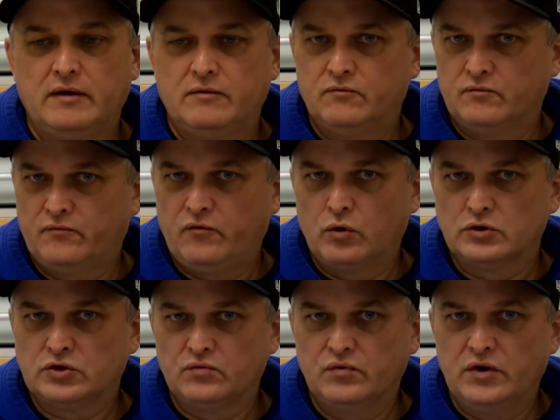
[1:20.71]
force a
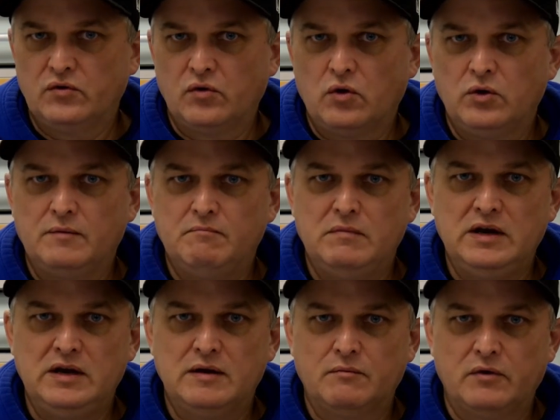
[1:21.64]
reroll at
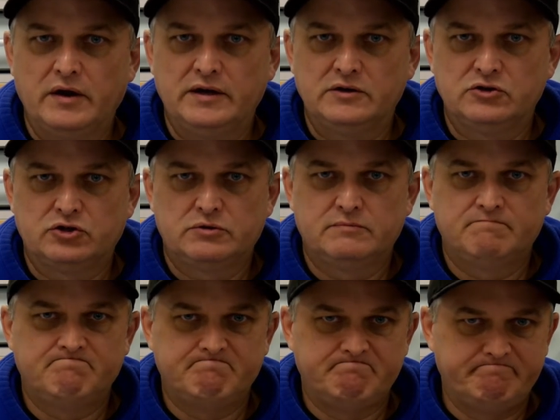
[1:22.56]
medium range,
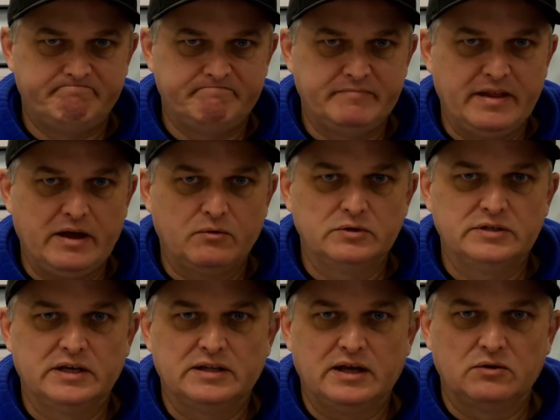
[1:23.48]
and that was
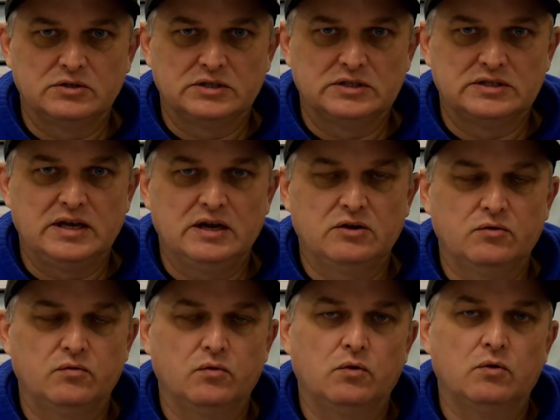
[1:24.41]
it. That was the standard
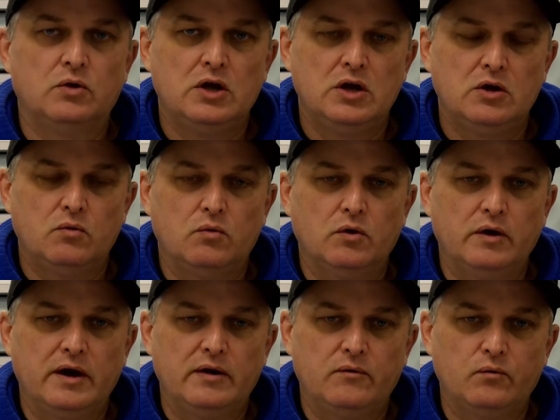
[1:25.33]
rule.
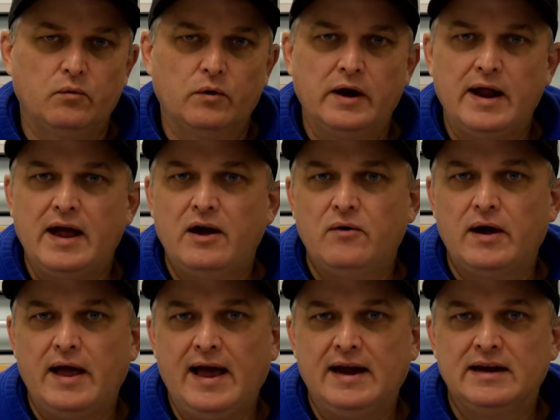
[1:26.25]
We're now
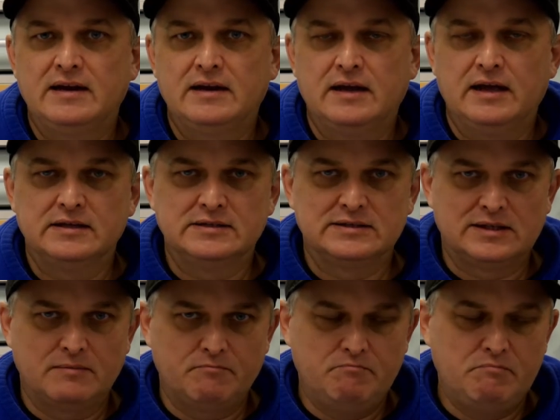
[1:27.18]
adding as the
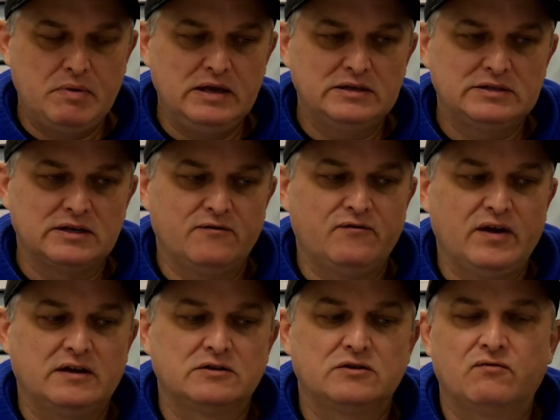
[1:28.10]
base
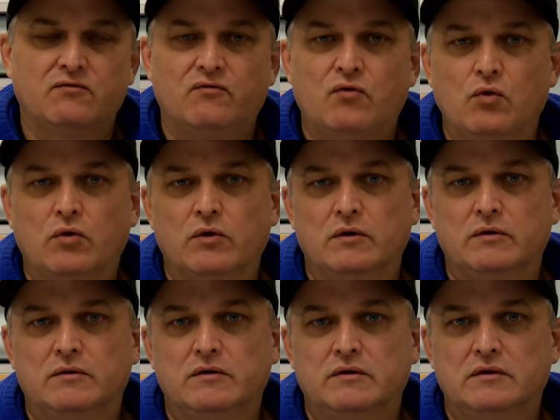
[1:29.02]
effect for
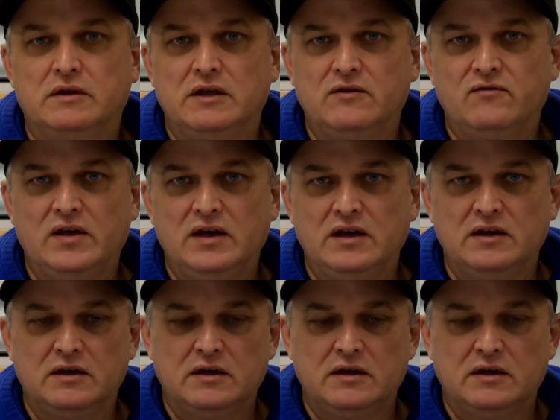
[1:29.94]
the evade